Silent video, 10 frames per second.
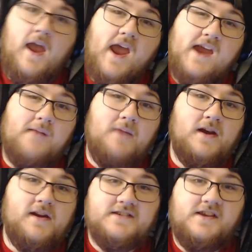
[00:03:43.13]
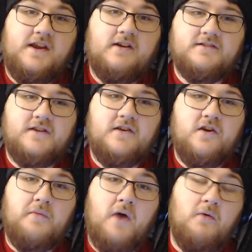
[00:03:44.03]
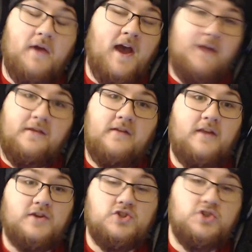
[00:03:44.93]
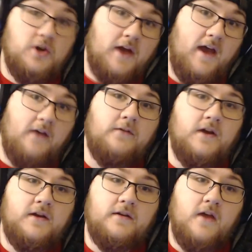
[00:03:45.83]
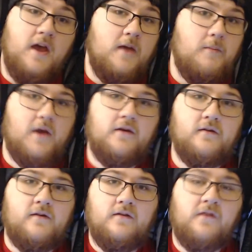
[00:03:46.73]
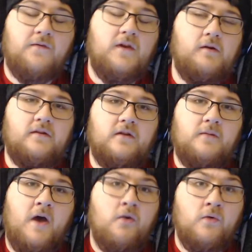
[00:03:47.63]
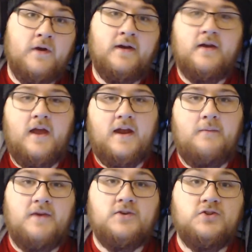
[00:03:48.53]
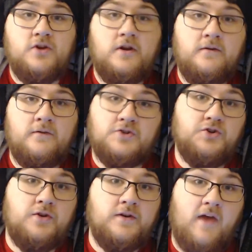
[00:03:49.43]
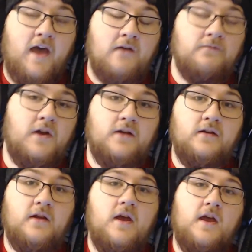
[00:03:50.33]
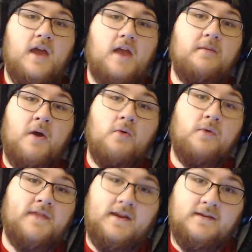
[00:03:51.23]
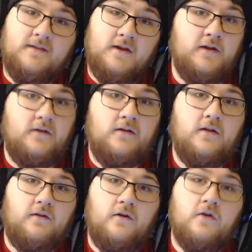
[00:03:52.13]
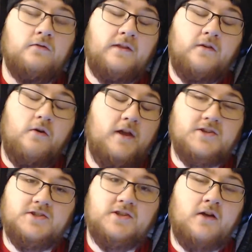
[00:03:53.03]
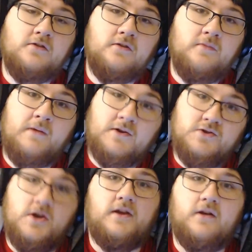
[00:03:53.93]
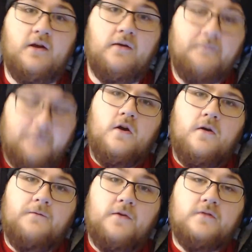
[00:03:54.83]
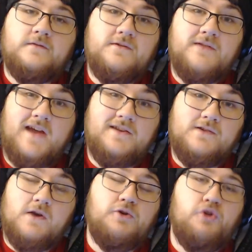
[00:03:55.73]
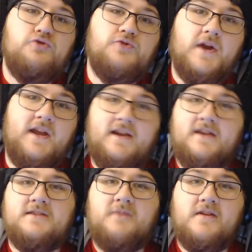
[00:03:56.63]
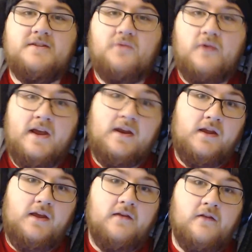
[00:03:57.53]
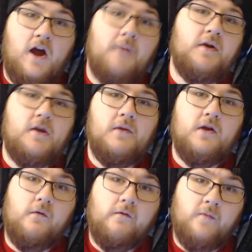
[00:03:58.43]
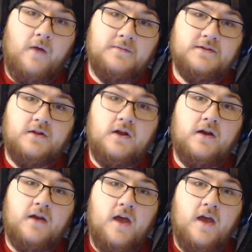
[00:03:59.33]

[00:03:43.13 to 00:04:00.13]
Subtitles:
And I'm not going to sit here and tell you about what I think they should have done, because this video isn't about what NiP should have or shouldn't have done. It's about what they did. So let's go ahead and just talk a little bit about Draken now. For those of you that don't know who Draken is by this point, he's an opera coming over from Epsilon.